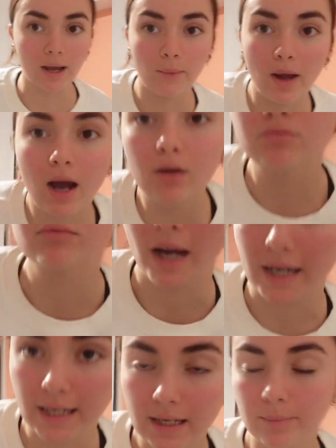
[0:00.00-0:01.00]
I went on
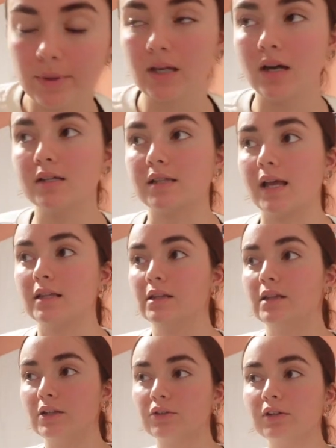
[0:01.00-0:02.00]
Reddit because I
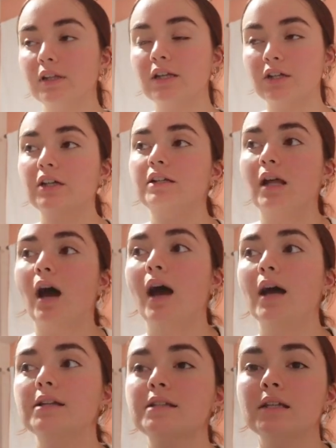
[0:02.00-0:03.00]
literally could
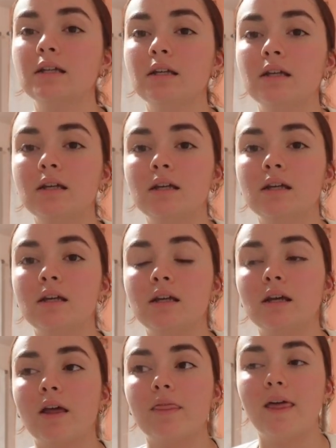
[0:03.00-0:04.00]
not.
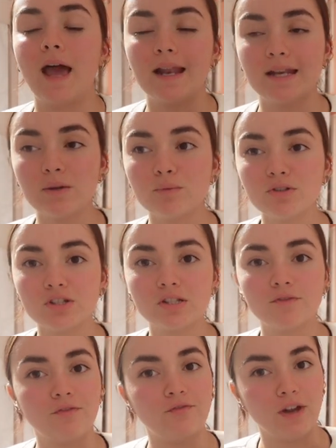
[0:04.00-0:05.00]
The ending was
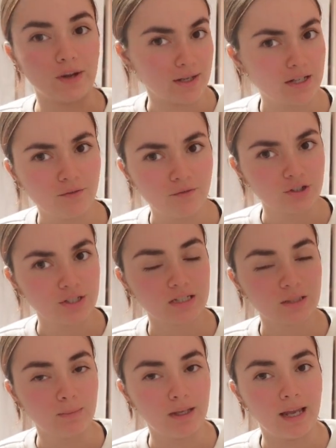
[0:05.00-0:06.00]
just very confusing
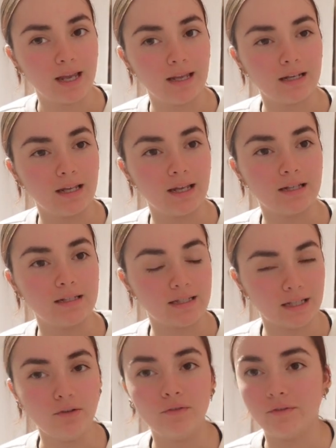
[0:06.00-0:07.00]
to me, and it
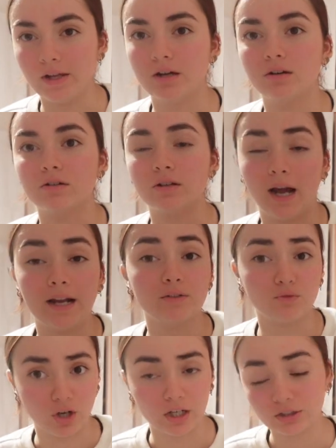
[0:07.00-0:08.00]
did feel kind
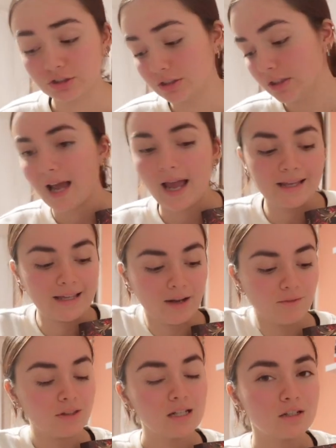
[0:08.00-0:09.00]
of rushed. I can't
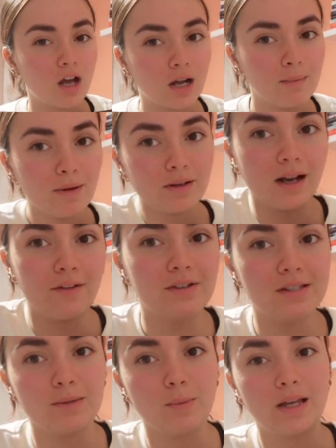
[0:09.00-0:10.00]
really talk about it
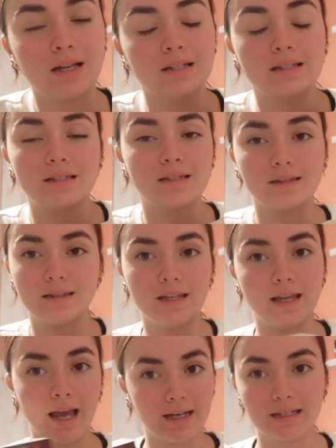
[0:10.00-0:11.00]
obviously because it's
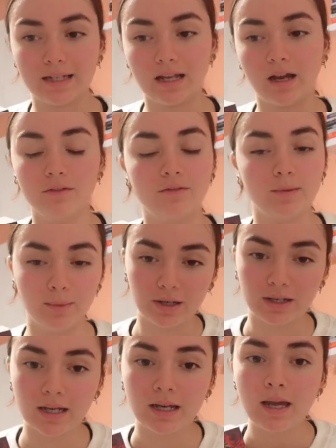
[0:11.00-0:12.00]
the ending of the book,